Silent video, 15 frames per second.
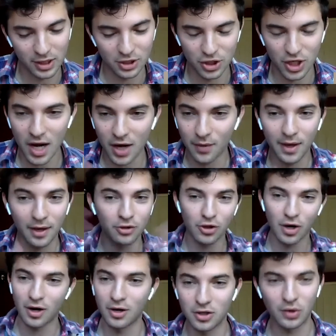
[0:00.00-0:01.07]
in January
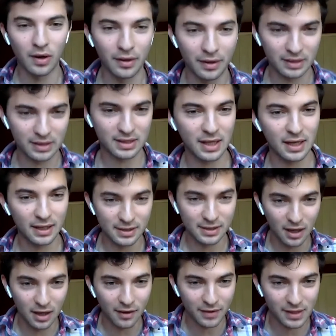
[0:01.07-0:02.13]
trying to do all these things.
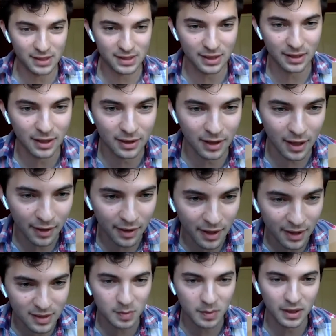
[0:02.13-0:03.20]
And obviously a lot of that
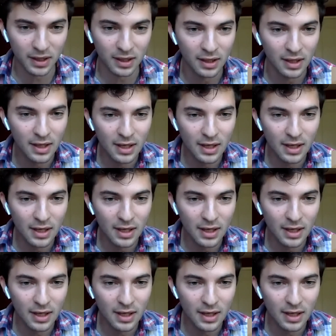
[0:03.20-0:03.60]
has been,